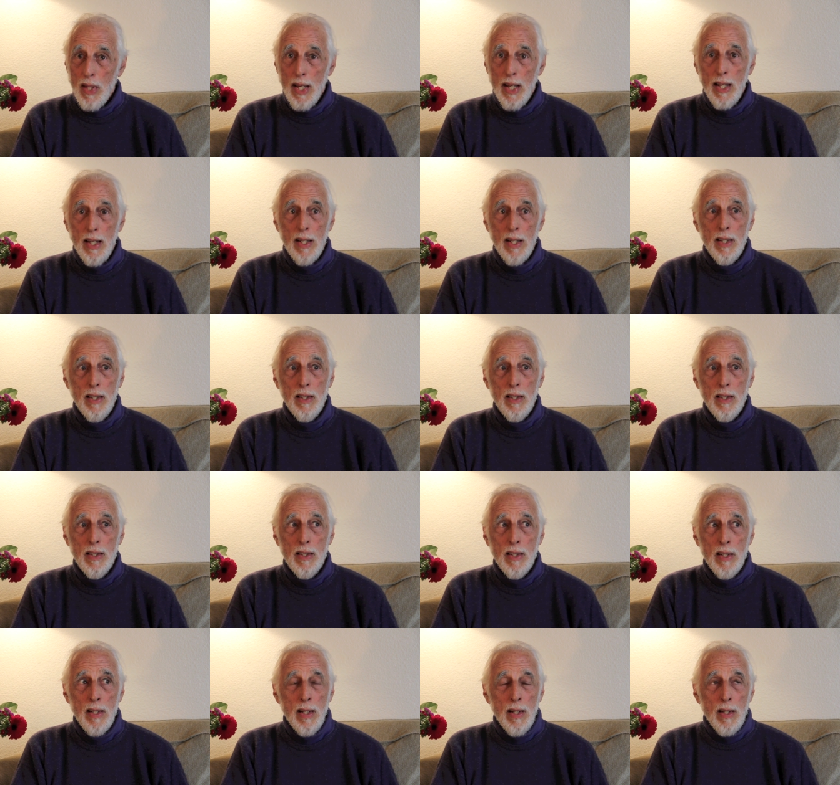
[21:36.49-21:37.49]
And
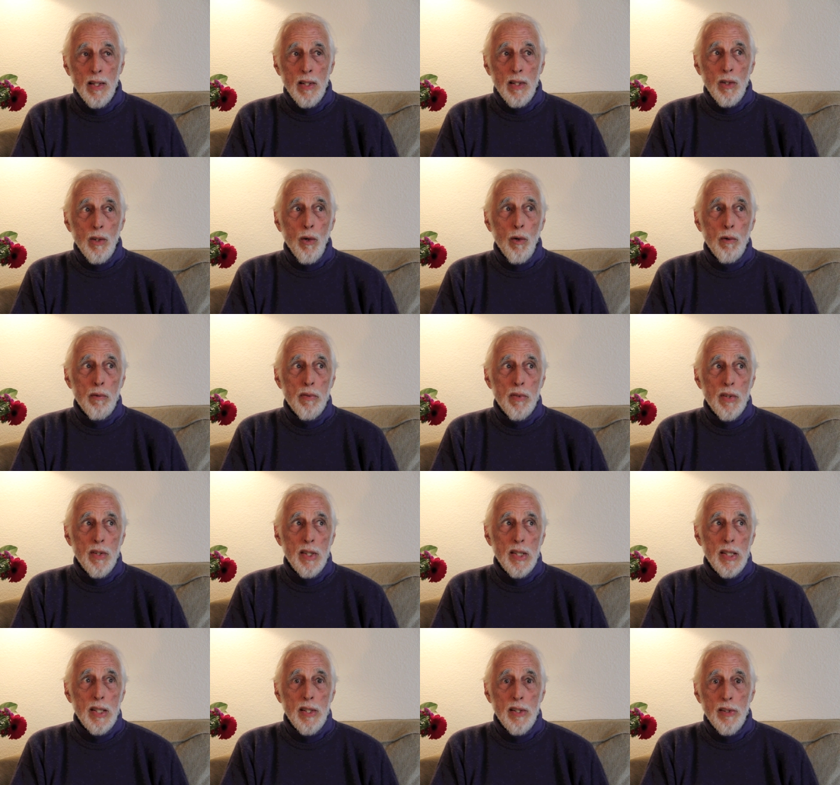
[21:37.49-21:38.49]
over
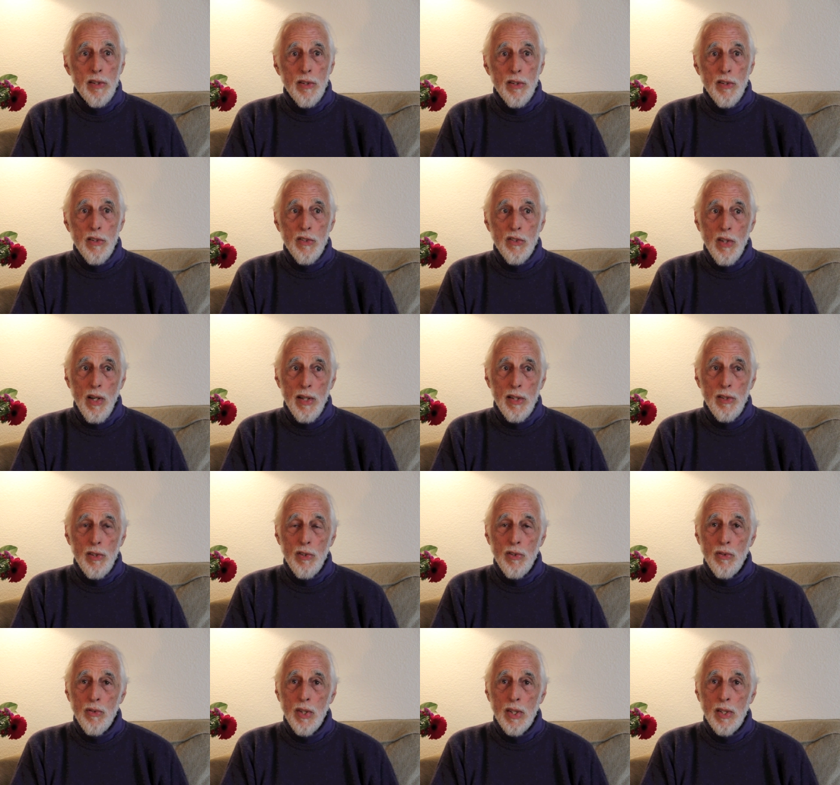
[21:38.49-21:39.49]
the years, I
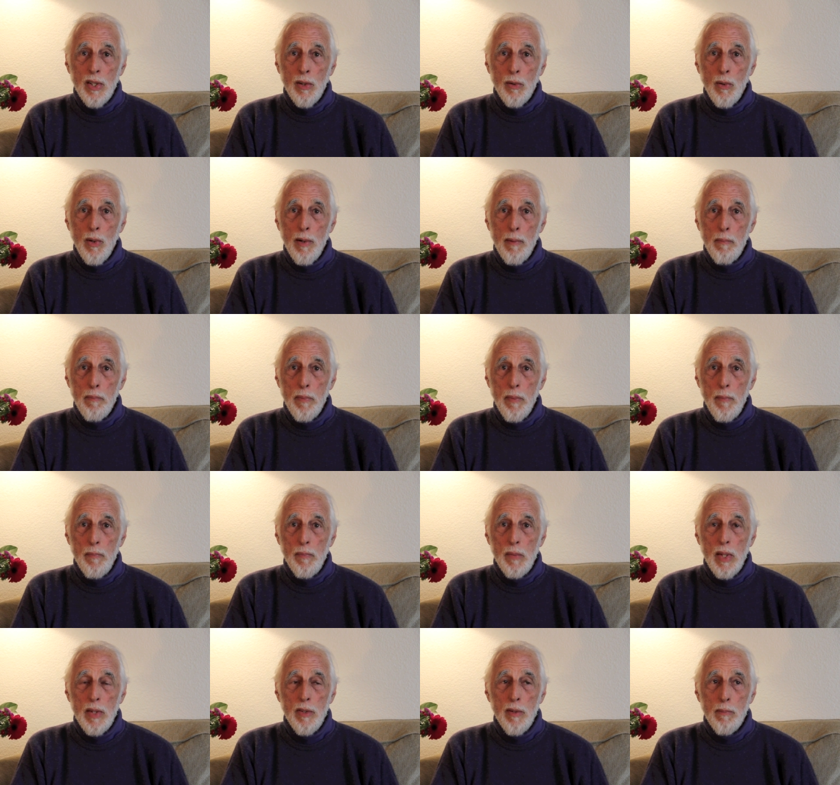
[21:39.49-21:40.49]
used to go up
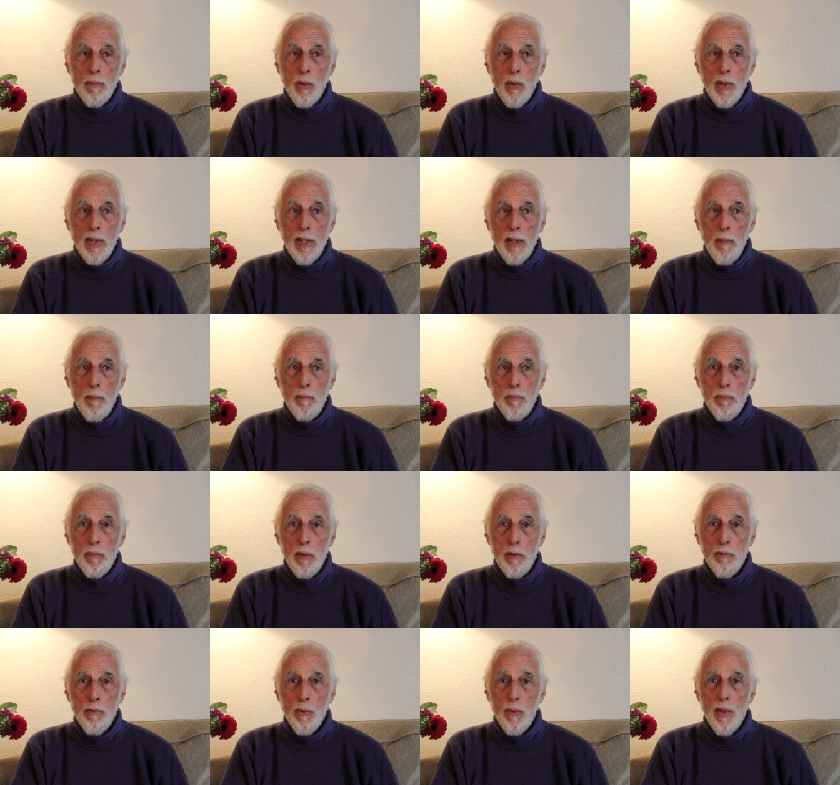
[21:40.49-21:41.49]
in the morning
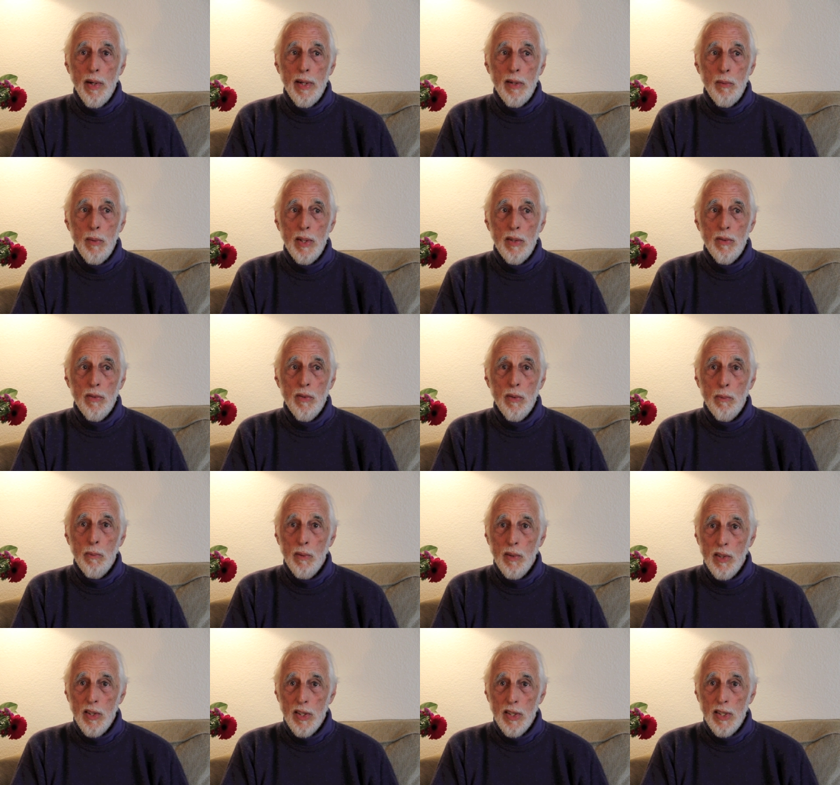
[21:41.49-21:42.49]
before I went to
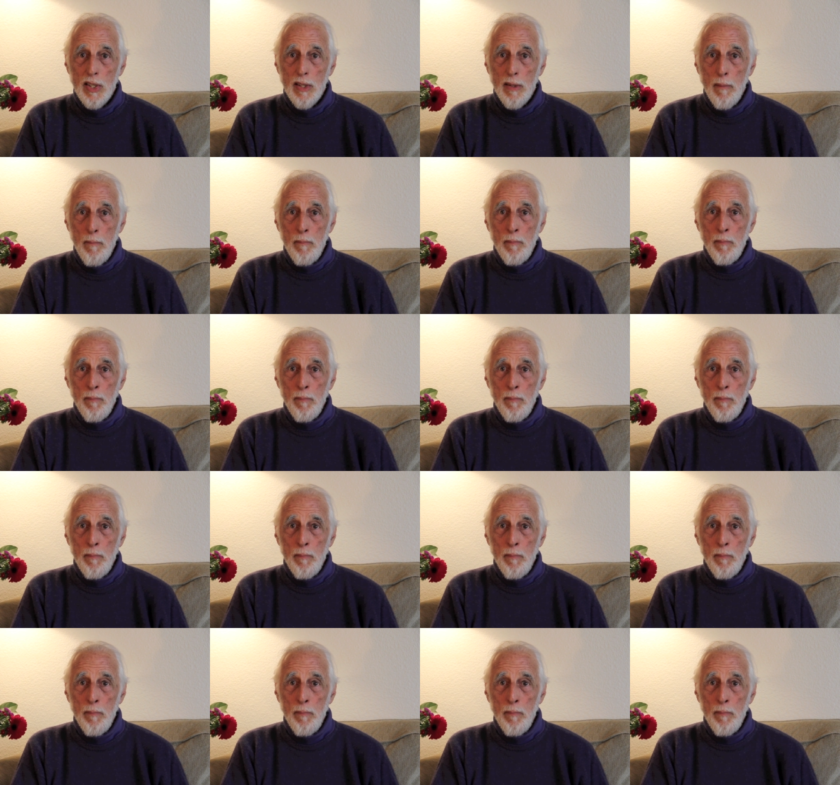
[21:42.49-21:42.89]
work